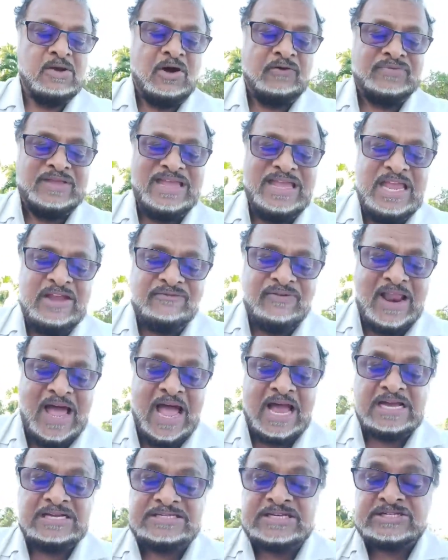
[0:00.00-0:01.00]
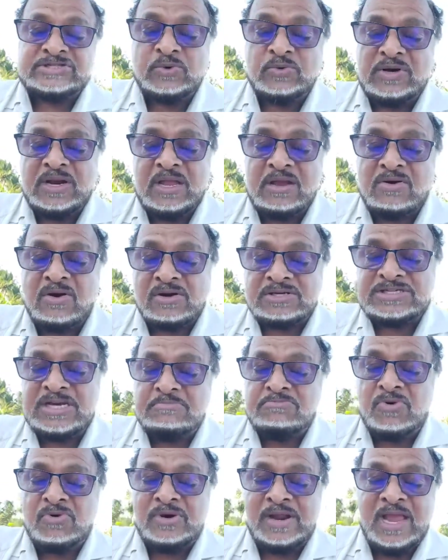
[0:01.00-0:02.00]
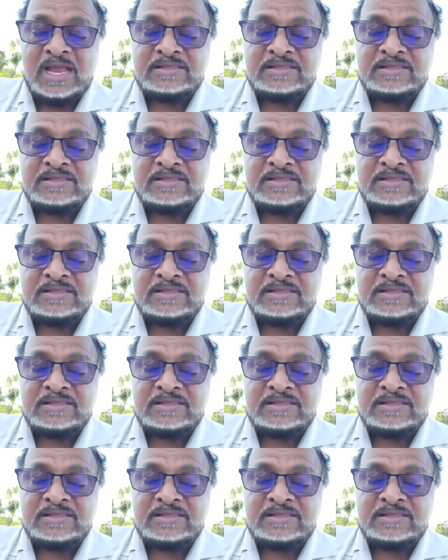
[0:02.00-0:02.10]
of the evil eyes is only causing more